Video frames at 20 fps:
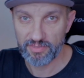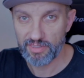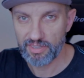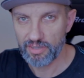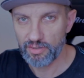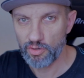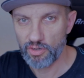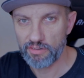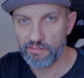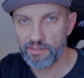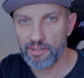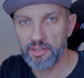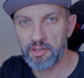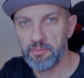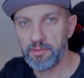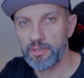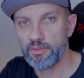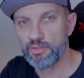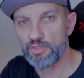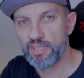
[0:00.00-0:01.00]
you are
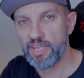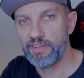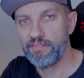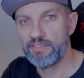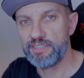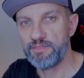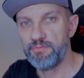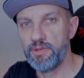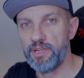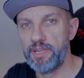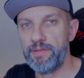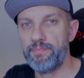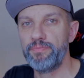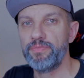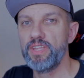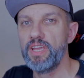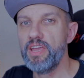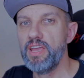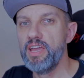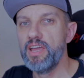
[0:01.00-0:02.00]
welcome to stay with me.
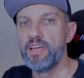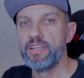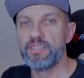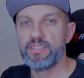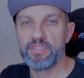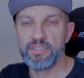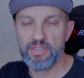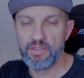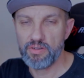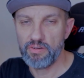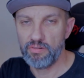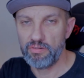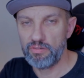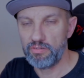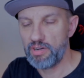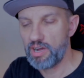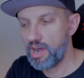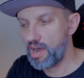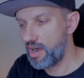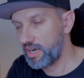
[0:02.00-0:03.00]

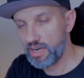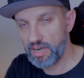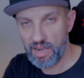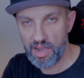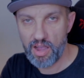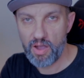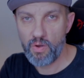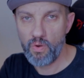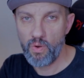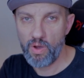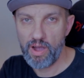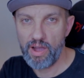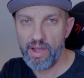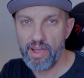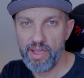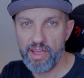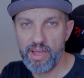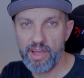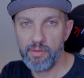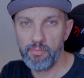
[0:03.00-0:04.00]
So, how I
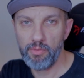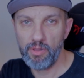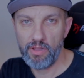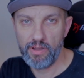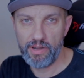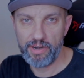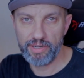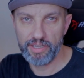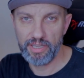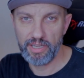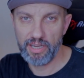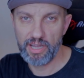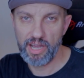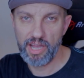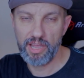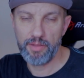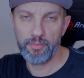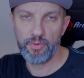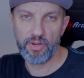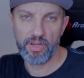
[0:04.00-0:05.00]
am learning? I
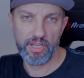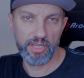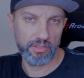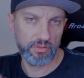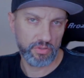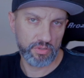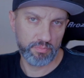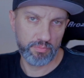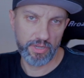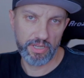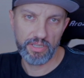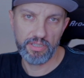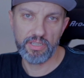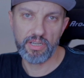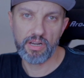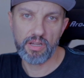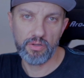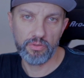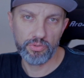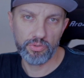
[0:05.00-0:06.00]
am trying to spend
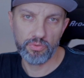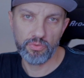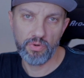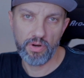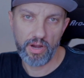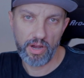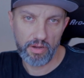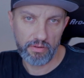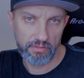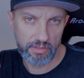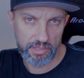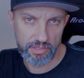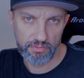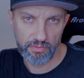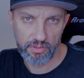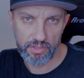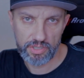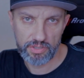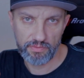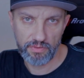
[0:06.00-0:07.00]
around 2 hours
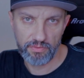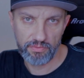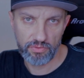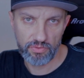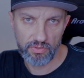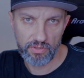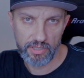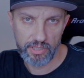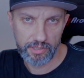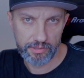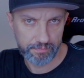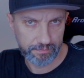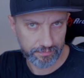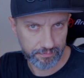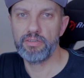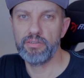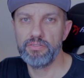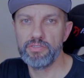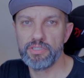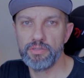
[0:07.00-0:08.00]
for SwiftUI.
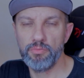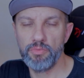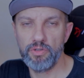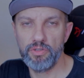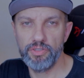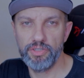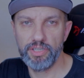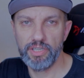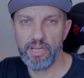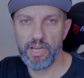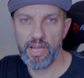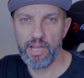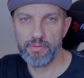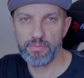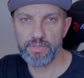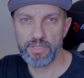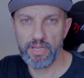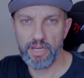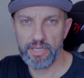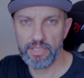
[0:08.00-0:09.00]
On the morning, I am
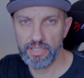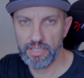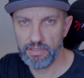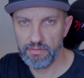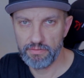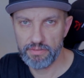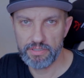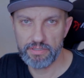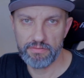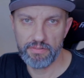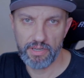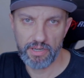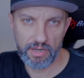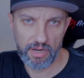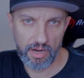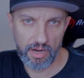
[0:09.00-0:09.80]
starting with 1